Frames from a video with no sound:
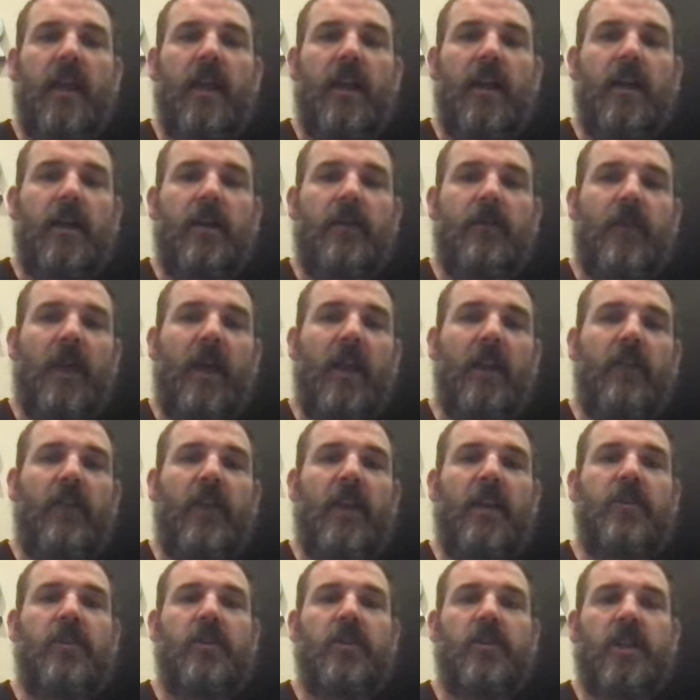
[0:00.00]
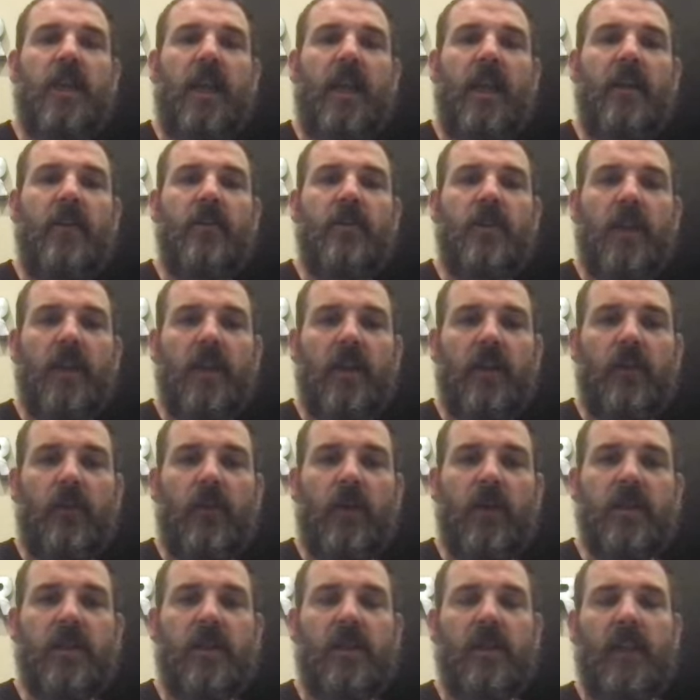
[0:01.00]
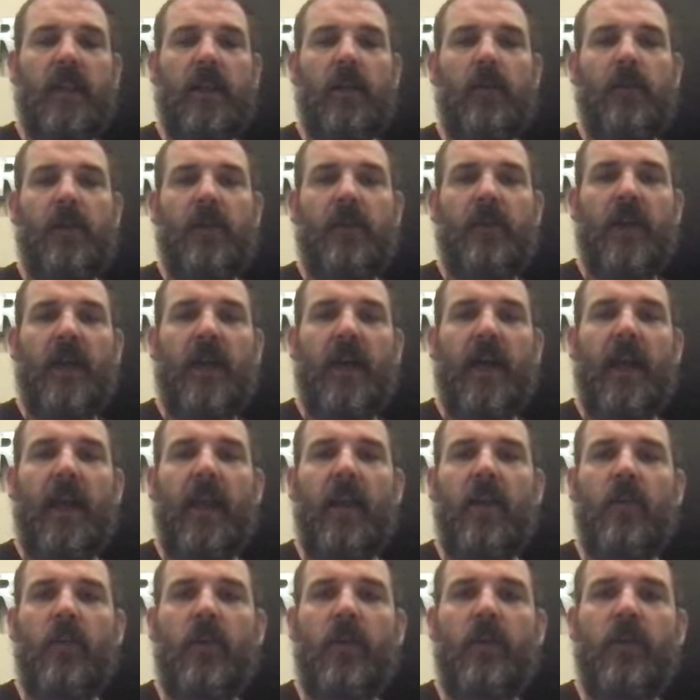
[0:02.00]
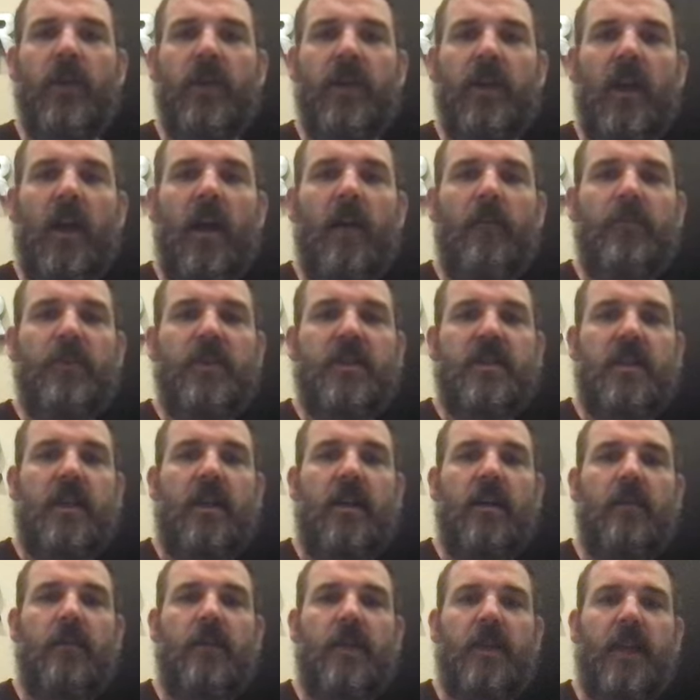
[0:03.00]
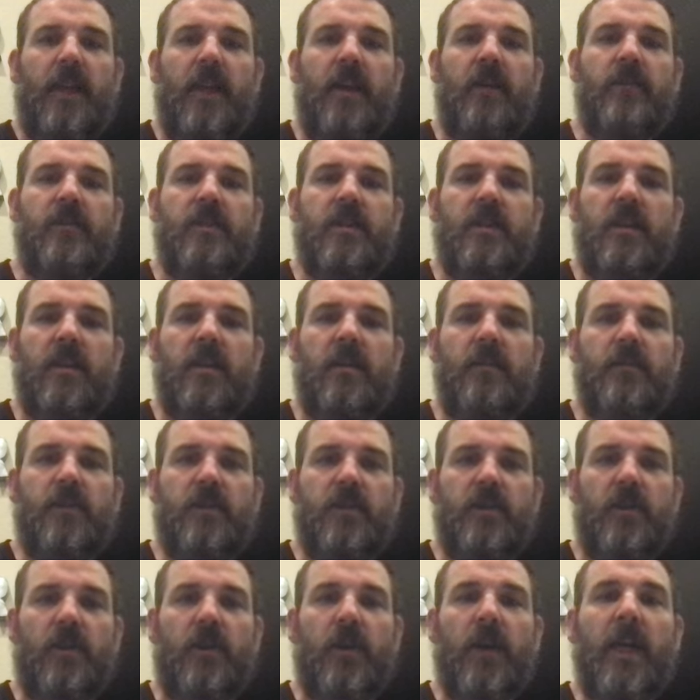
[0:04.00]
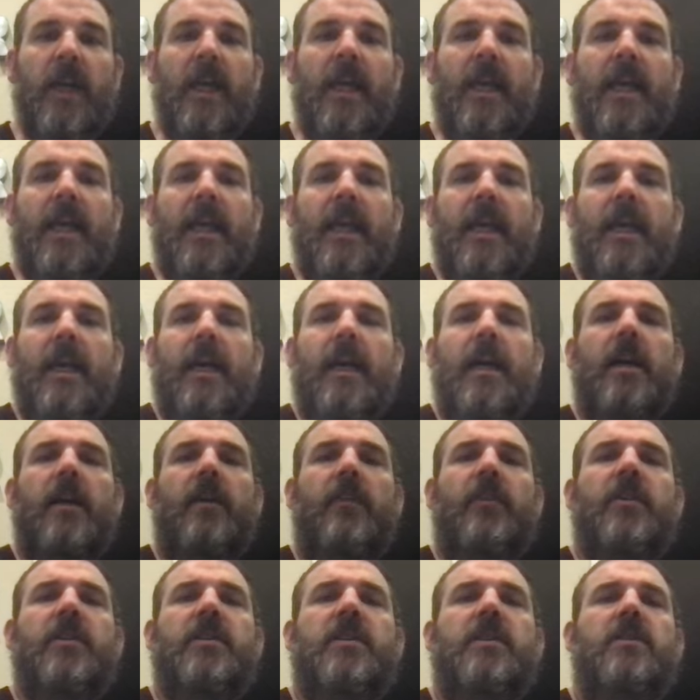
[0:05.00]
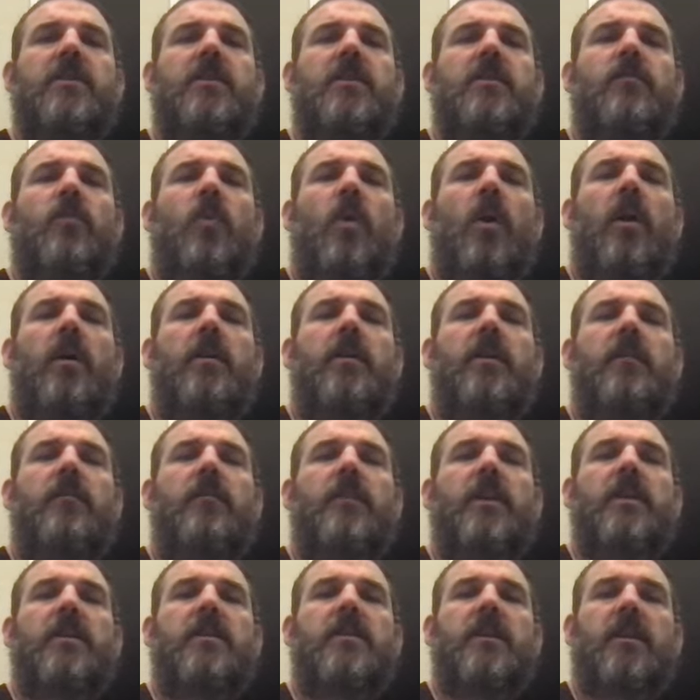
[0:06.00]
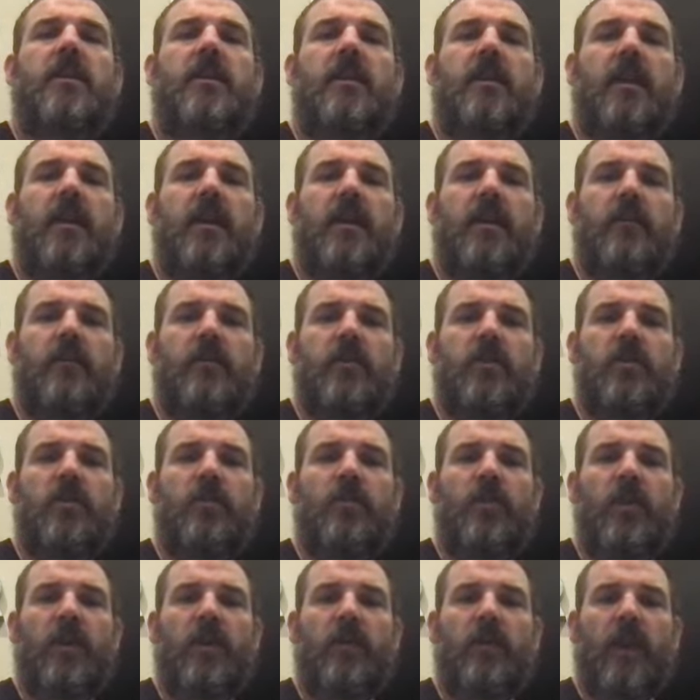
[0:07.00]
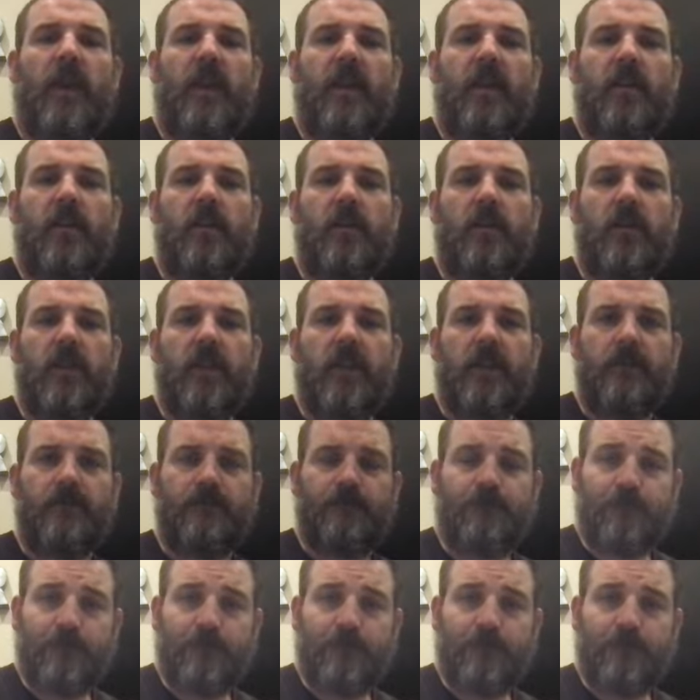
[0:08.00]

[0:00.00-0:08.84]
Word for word: um, elevation change, and it was a little bit of a hike. We went up some and down some. So, uh, this is a walk that my son and I do pretty regularly